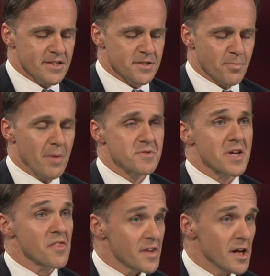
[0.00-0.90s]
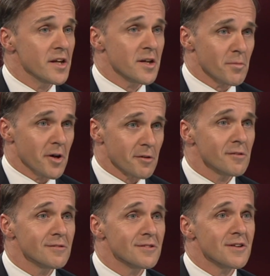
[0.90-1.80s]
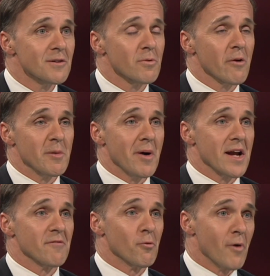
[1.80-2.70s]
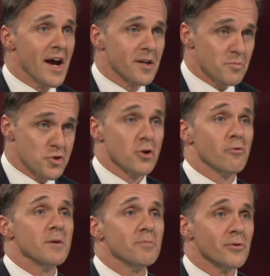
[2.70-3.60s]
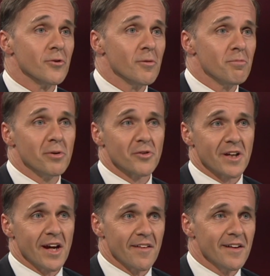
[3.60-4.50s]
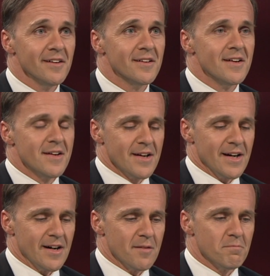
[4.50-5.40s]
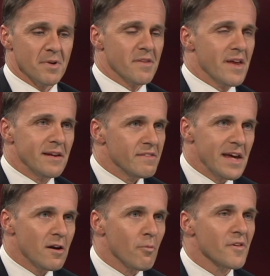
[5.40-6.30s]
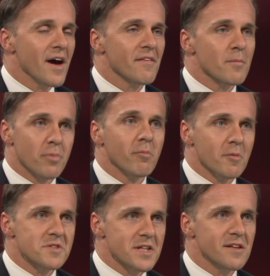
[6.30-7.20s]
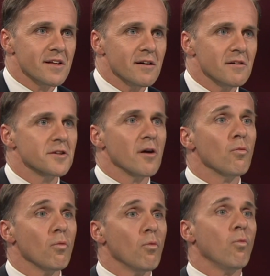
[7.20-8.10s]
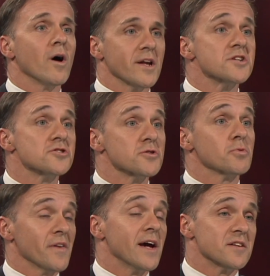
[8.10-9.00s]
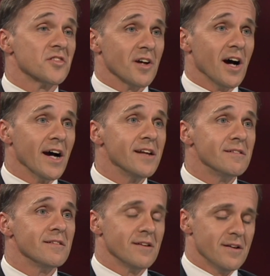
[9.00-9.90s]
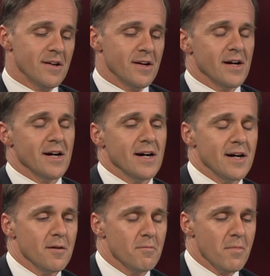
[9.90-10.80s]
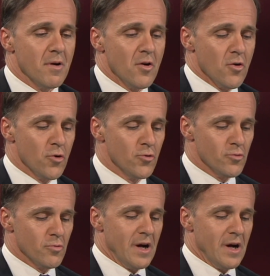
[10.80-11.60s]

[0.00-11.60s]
perhaps the Athenian model, where we might have a random jury pool pulled together. But they're not without their problems either. You know, what issues will they decide? Who